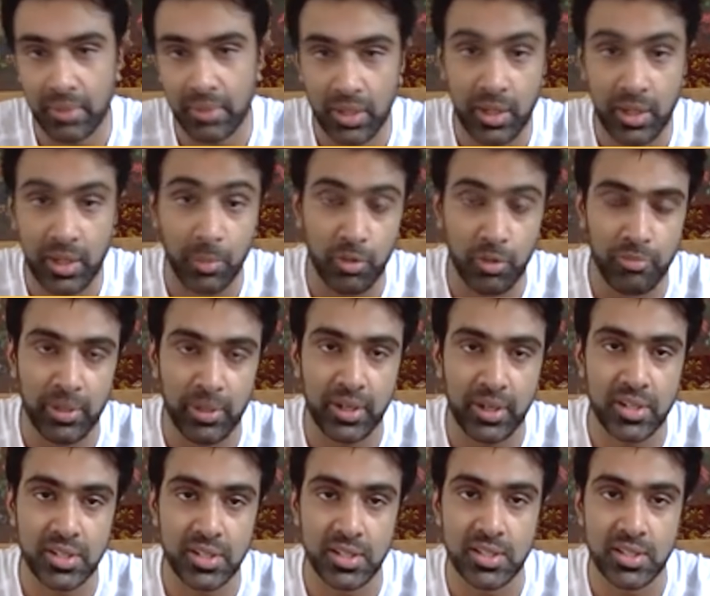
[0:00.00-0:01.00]
a couple of my
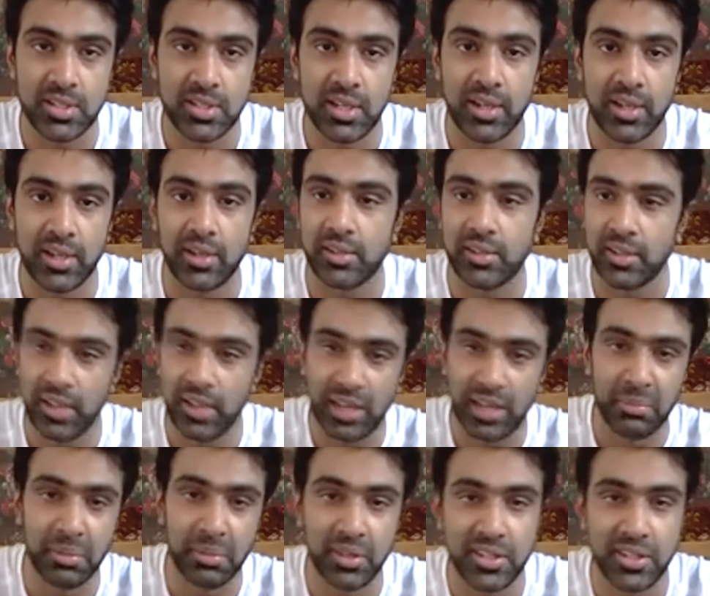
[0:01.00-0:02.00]
cousins and the
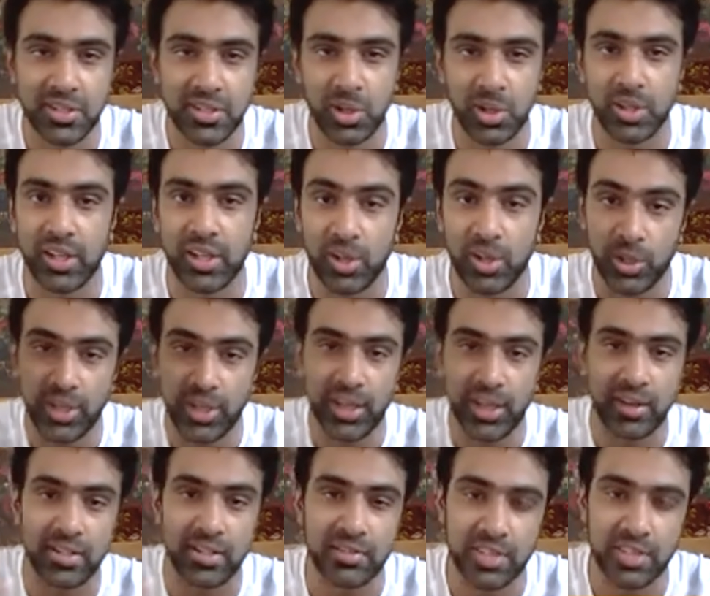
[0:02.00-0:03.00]
neighbors and all that on the
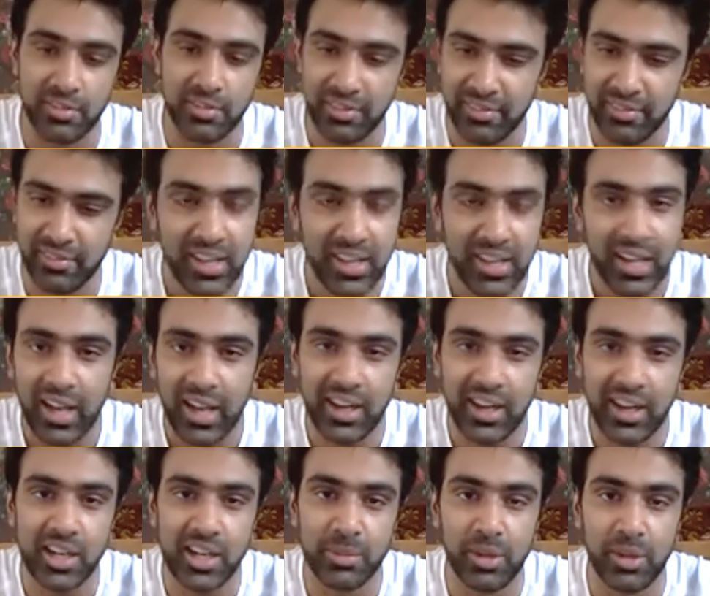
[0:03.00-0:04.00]
terrace, which
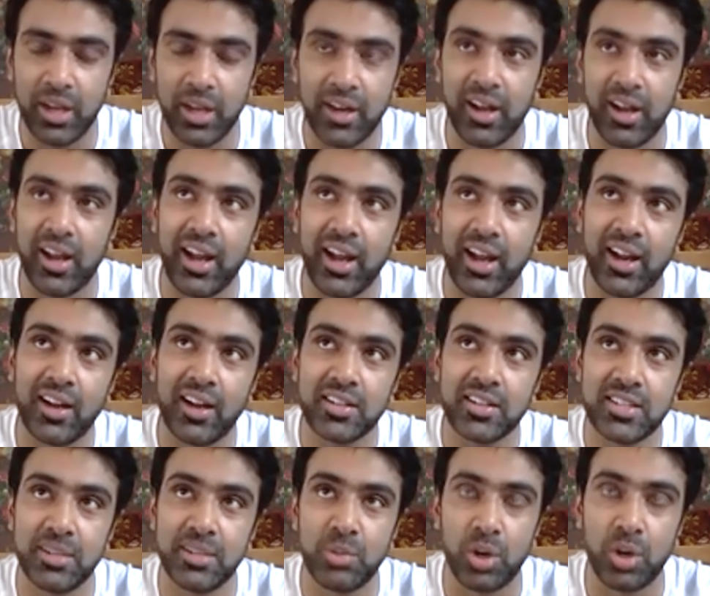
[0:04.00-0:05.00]
I can't
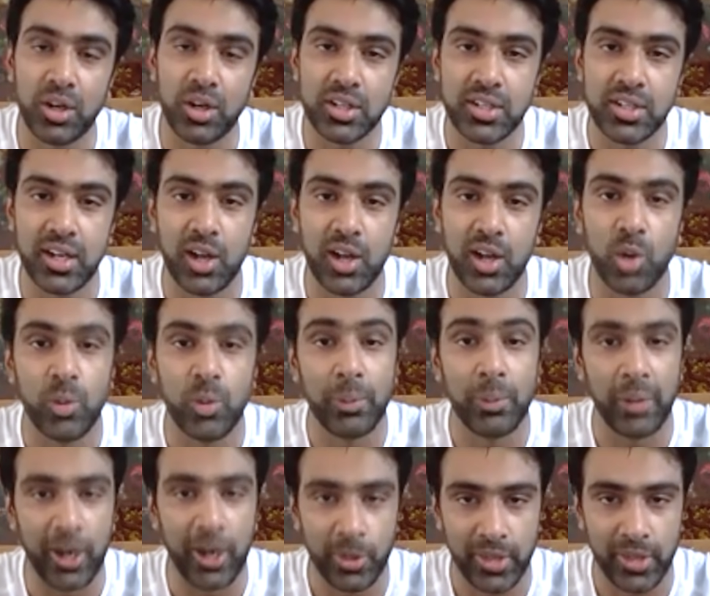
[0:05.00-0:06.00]
seem to understand how we
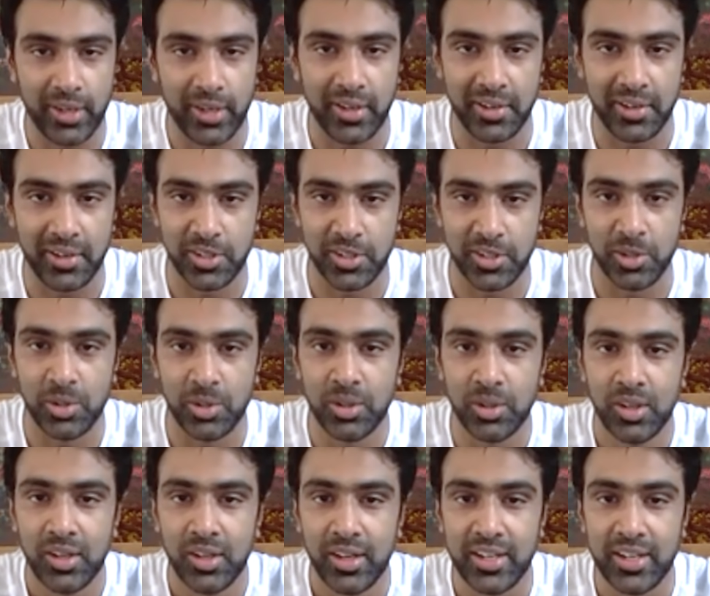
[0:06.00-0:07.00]
played on that terrace, you know.
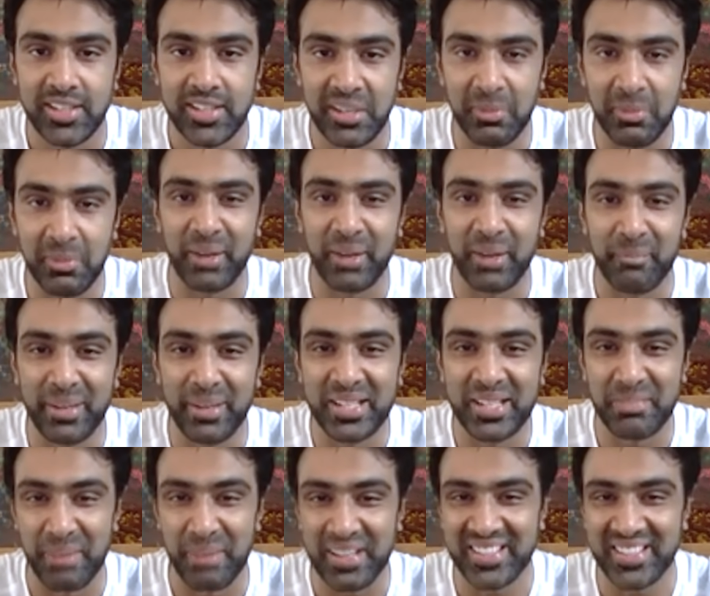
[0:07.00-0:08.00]
It seemed like a big
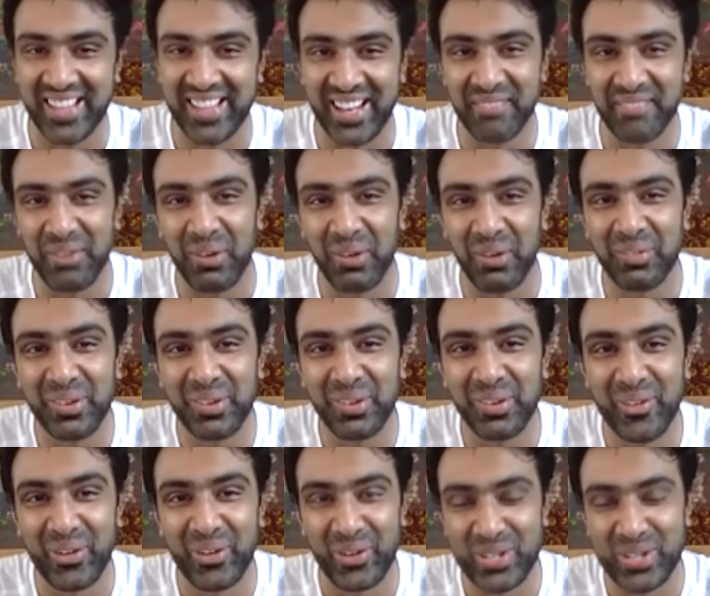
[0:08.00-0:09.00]
space then, probably
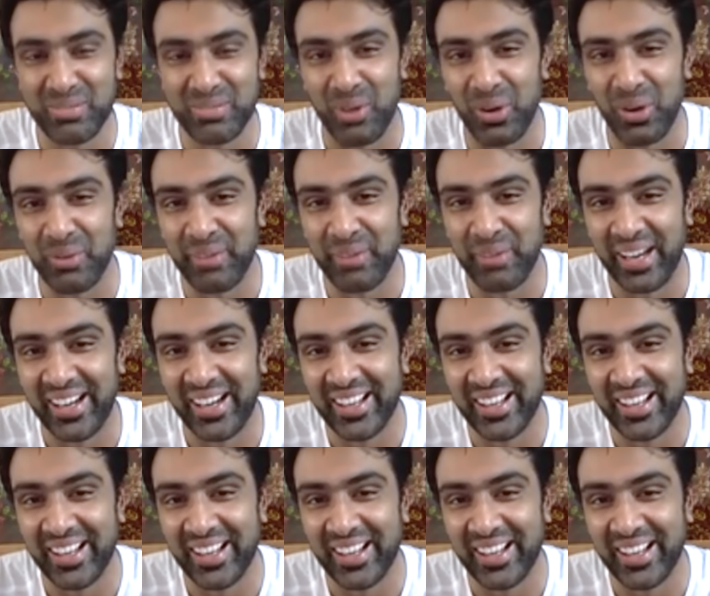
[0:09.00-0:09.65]
we were all smaller made.